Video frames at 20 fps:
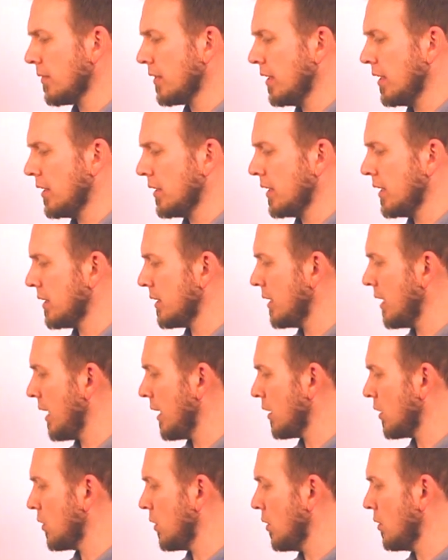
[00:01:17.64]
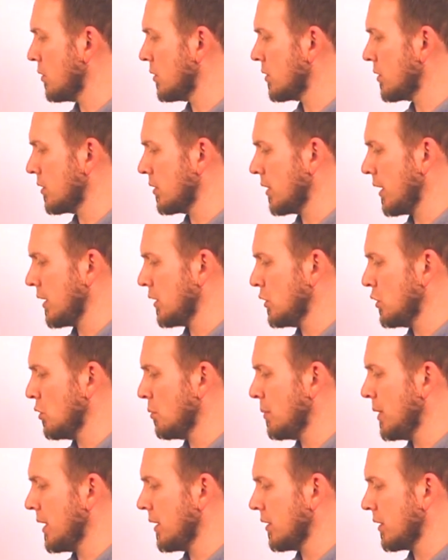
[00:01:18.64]
And they get that close, they're like
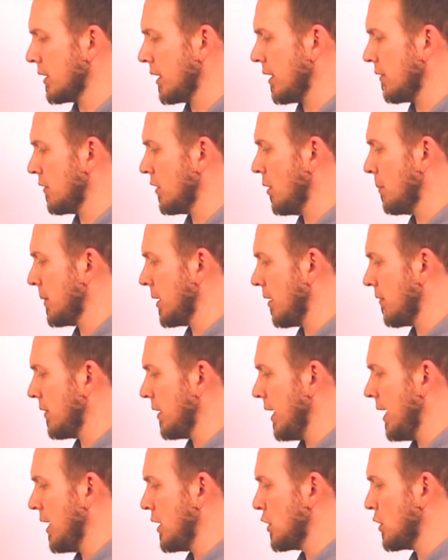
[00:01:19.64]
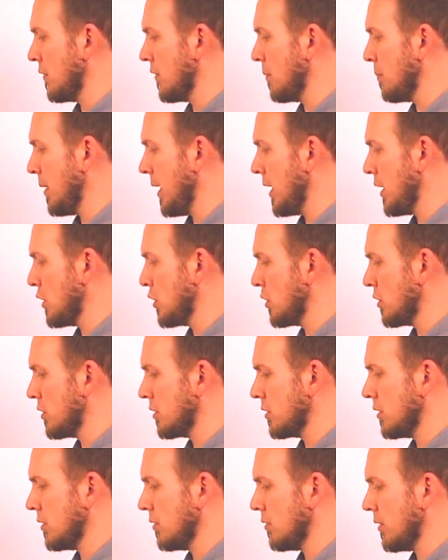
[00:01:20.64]
too big, they're kind of coming off the edge of the
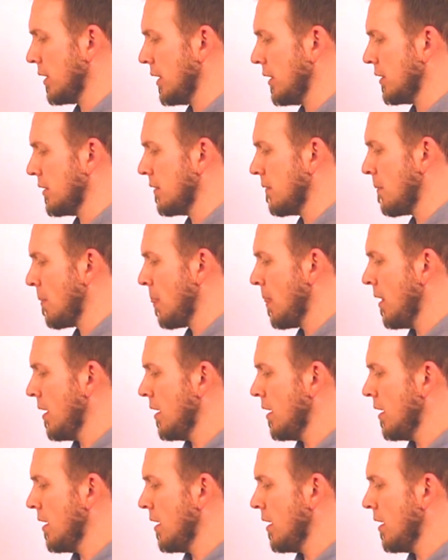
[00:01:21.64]
pages right here.